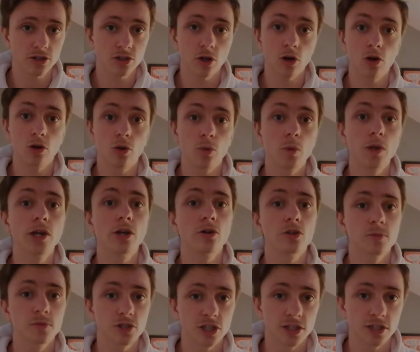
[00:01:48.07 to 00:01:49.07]
on Windows
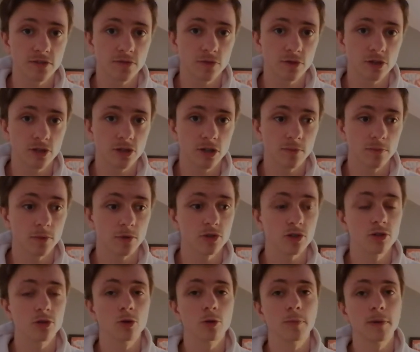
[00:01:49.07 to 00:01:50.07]
machines, for example. So
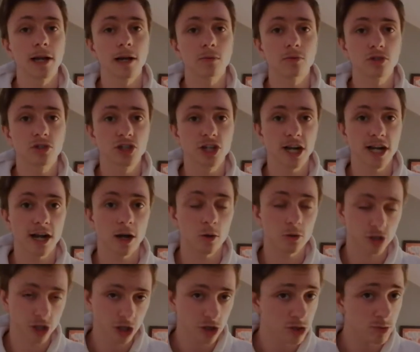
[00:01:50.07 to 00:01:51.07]
you would be able to check
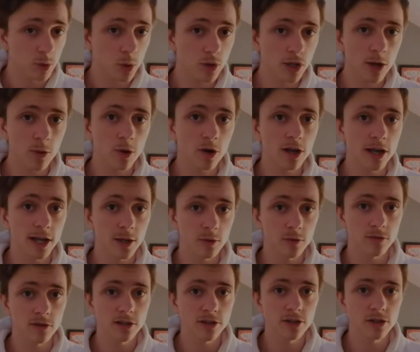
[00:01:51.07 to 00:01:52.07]
out tons more networking
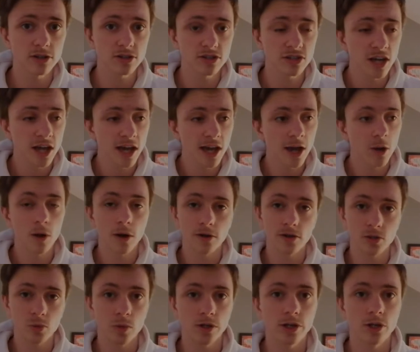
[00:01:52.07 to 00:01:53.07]
with Linux,
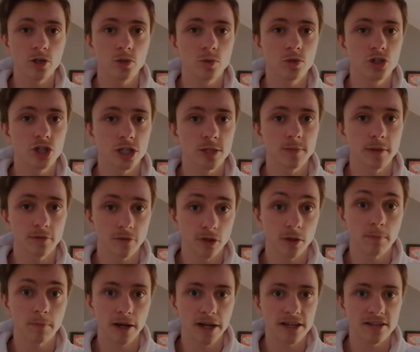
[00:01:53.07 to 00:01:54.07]
whereas Windows would just be for
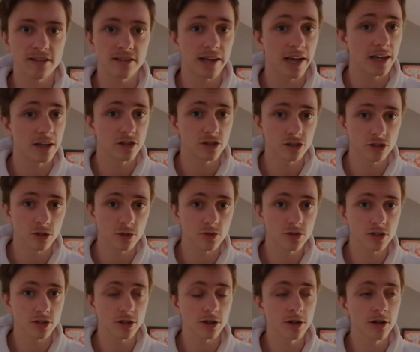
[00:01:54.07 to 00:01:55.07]
the basic end
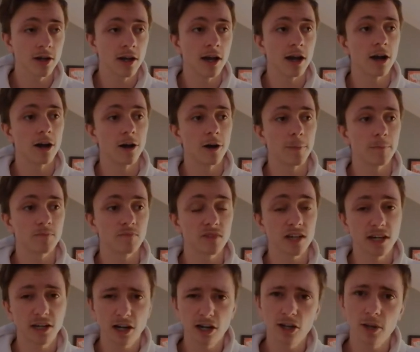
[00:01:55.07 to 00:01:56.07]
user.
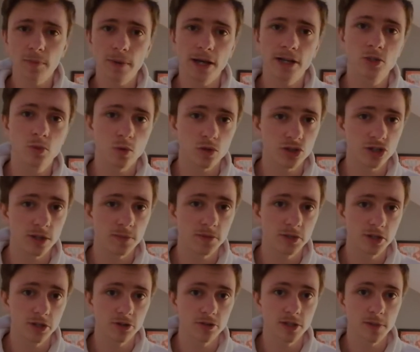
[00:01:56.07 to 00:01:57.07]
It kind of depends what
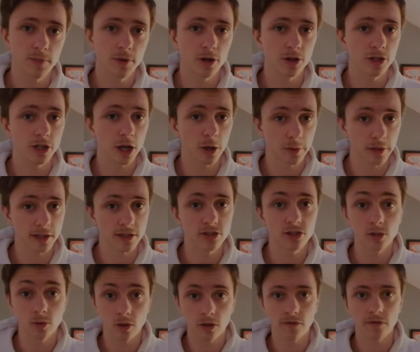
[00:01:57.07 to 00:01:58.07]
cybersecurity part you're going
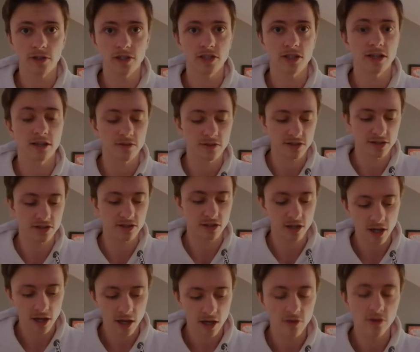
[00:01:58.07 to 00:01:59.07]
into, obviously. This
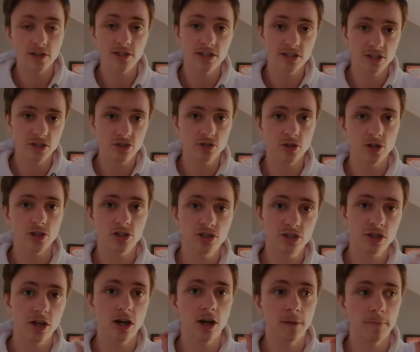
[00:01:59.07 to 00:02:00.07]
is
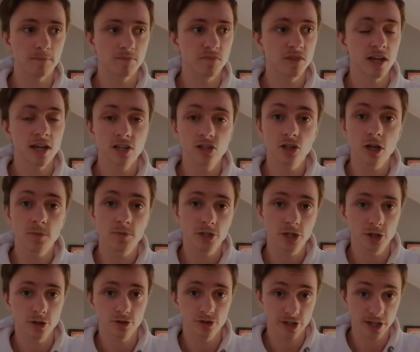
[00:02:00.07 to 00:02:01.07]
just
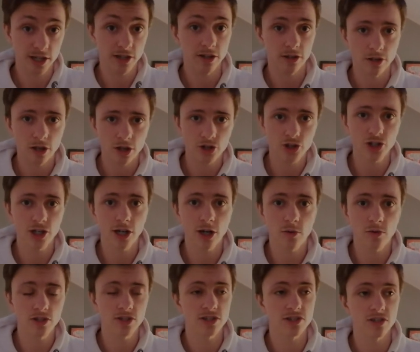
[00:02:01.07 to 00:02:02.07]
cybersecurity in a nutshell.
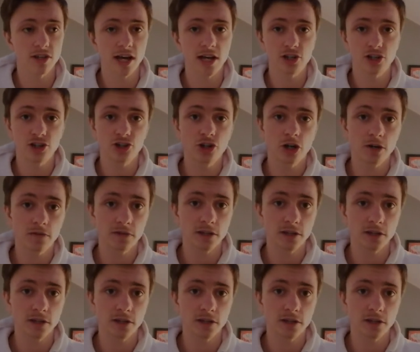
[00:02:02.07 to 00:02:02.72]
This isn't actually diving